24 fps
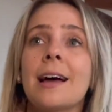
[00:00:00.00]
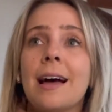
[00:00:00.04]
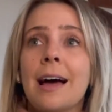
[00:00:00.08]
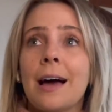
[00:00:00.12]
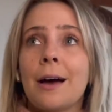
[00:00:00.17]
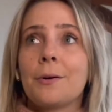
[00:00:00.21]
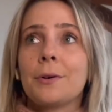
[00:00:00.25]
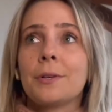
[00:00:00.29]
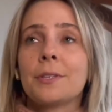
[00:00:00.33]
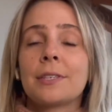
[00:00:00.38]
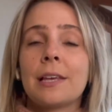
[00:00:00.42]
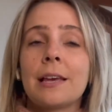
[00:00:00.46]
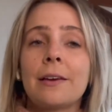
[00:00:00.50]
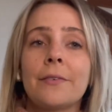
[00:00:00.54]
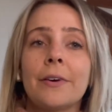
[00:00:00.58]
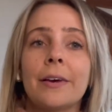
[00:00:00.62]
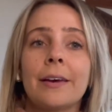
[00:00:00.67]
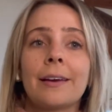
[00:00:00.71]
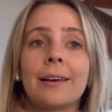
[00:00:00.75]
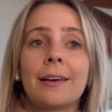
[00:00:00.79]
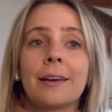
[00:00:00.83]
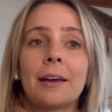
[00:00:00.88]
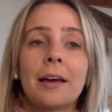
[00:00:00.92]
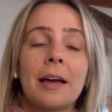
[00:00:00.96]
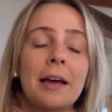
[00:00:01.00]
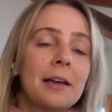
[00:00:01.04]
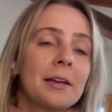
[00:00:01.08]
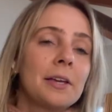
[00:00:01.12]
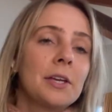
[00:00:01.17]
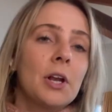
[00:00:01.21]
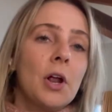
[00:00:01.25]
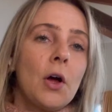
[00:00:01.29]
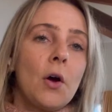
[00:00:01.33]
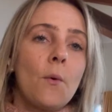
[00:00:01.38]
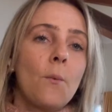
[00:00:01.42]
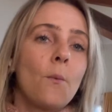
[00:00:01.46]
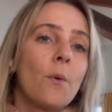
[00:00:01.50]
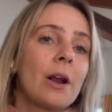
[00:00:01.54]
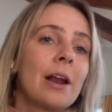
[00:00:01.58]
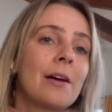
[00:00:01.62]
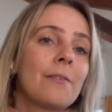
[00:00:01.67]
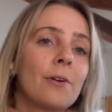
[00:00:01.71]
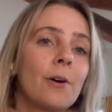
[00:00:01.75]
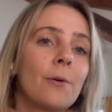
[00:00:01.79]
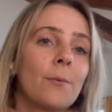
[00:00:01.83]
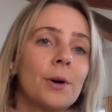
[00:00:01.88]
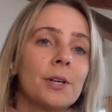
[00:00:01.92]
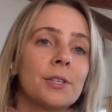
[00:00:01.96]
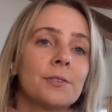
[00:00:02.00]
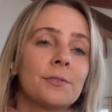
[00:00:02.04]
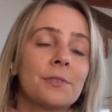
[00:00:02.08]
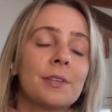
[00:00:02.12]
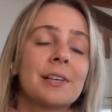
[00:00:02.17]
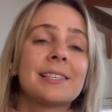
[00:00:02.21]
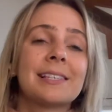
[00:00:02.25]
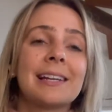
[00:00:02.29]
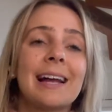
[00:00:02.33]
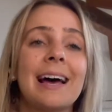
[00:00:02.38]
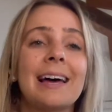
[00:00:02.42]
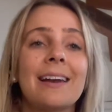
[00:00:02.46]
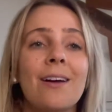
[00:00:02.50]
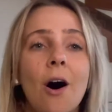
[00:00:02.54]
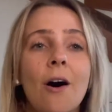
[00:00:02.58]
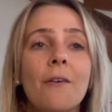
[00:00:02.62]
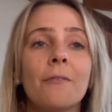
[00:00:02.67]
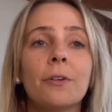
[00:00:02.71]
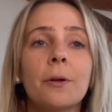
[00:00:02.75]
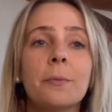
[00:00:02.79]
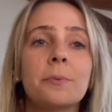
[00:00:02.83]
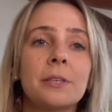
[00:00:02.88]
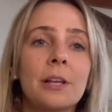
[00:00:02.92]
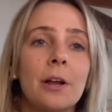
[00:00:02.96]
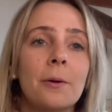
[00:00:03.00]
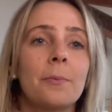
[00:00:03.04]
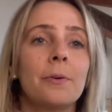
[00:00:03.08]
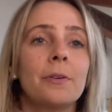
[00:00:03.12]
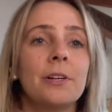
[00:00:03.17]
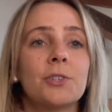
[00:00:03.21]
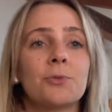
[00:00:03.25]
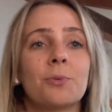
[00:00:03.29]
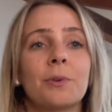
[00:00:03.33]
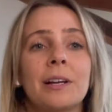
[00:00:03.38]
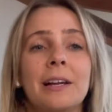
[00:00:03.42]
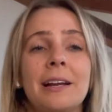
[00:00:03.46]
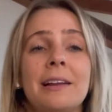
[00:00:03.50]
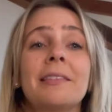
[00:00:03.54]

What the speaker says: I was saving, you know, whatever it was for this. And I had envelopes that I put each one in.